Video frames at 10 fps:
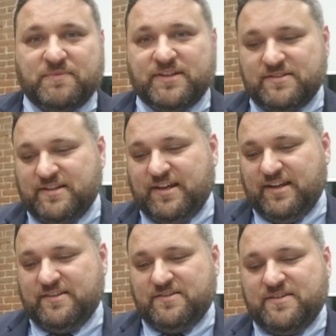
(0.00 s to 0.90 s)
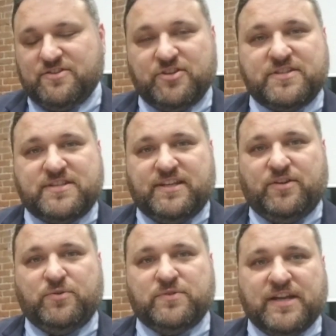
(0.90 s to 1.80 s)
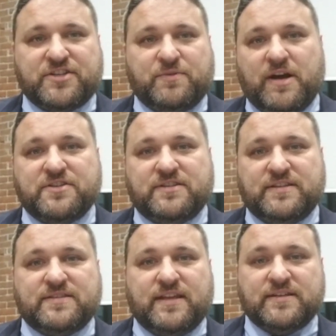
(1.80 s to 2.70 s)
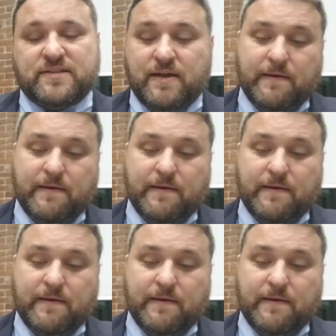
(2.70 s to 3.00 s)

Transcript: because it's good to see who's actually watching these things.